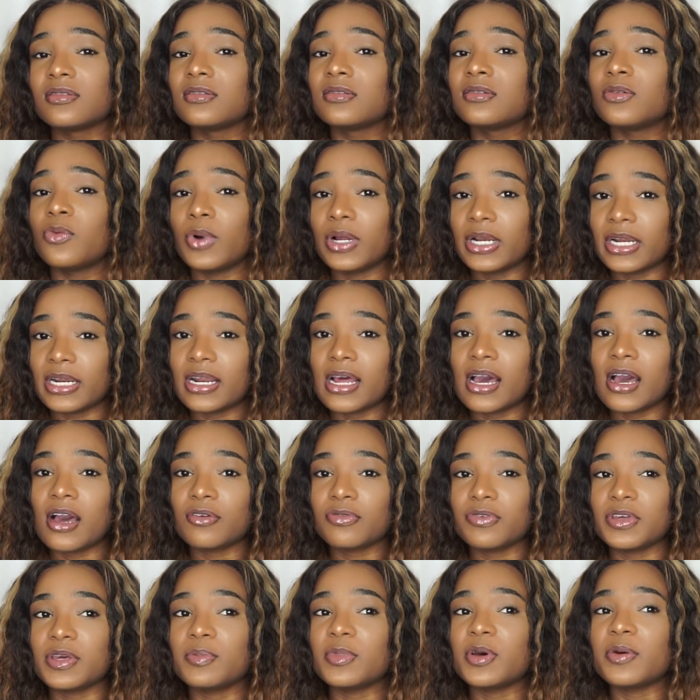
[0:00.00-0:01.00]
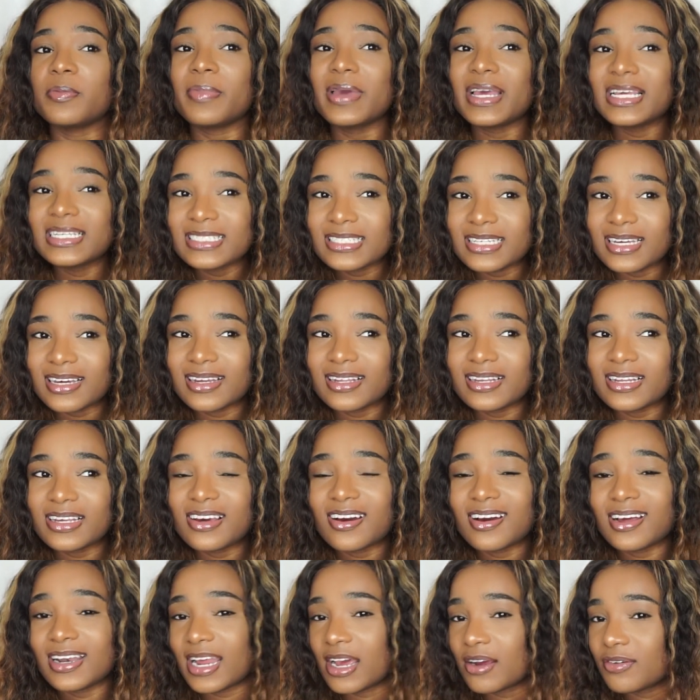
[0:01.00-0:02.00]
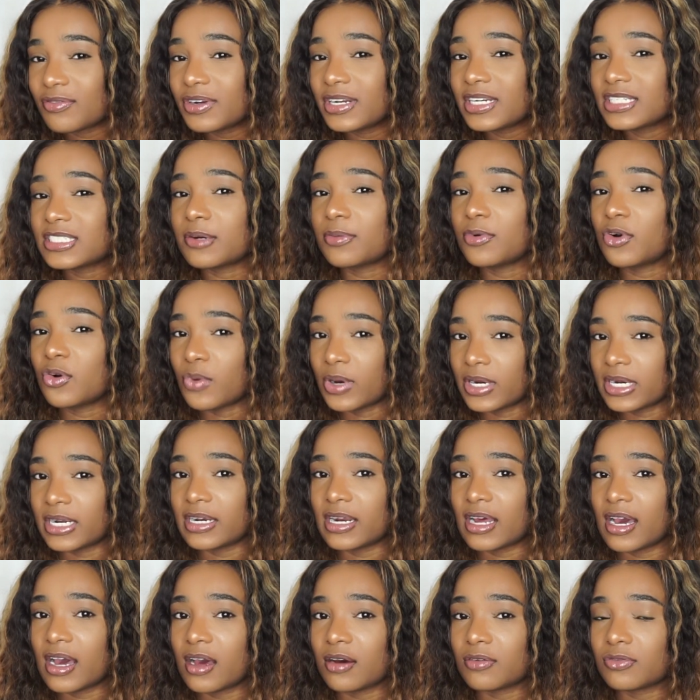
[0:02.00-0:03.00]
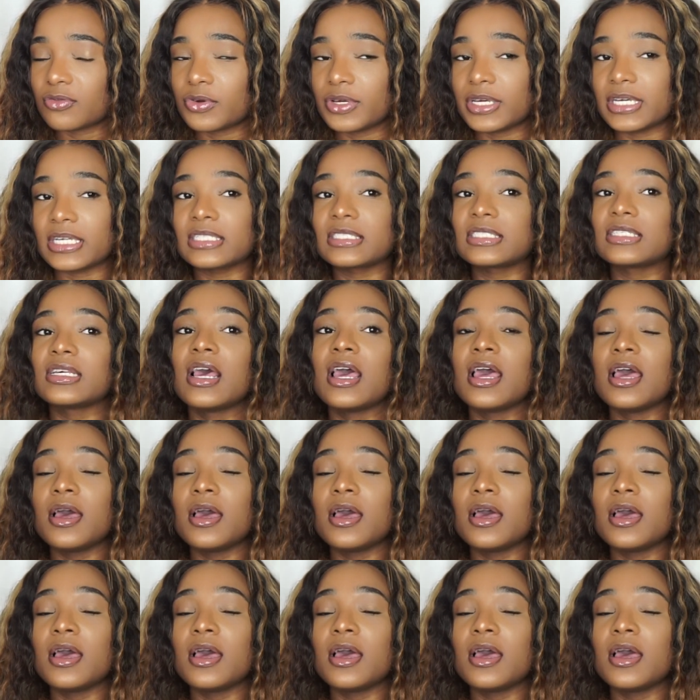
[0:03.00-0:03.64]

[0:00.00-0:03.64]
1.5 weeks, but basically on average about 1.5 weeks.